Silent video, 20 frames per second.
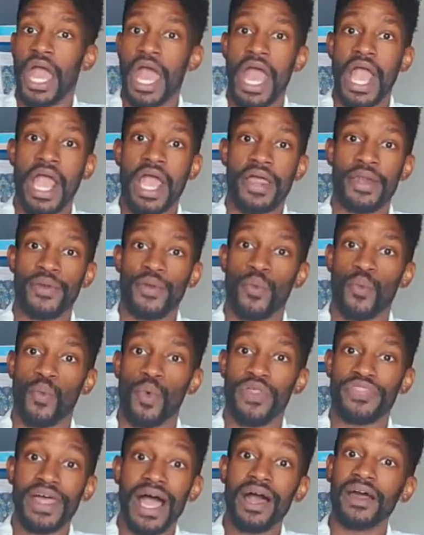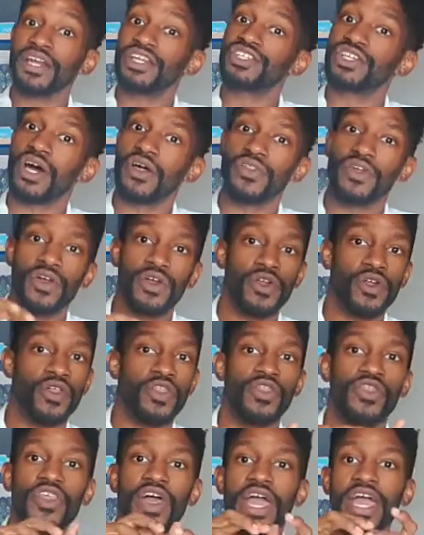And without each other,
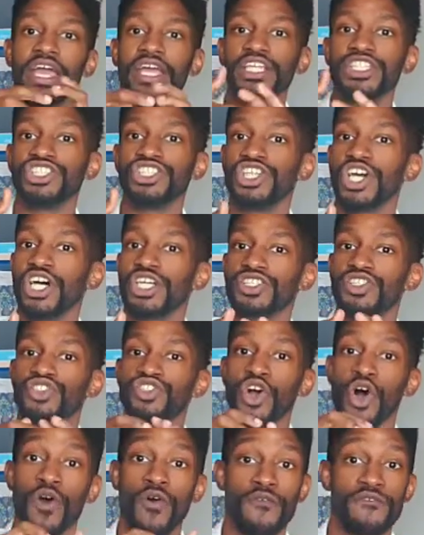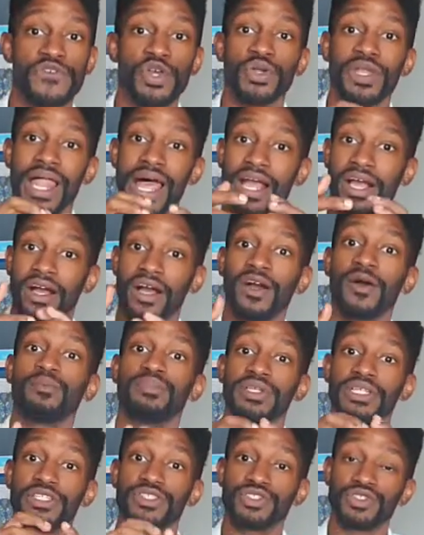they just don't feel like a
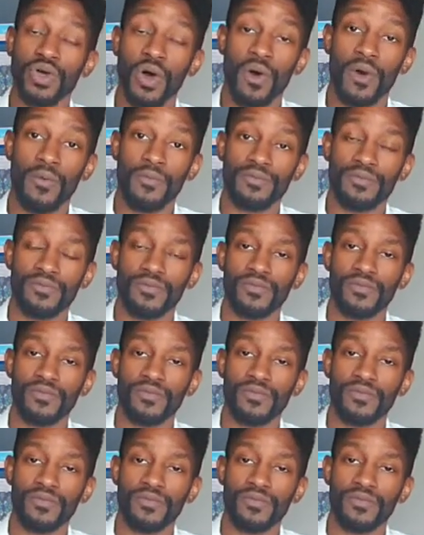complete soul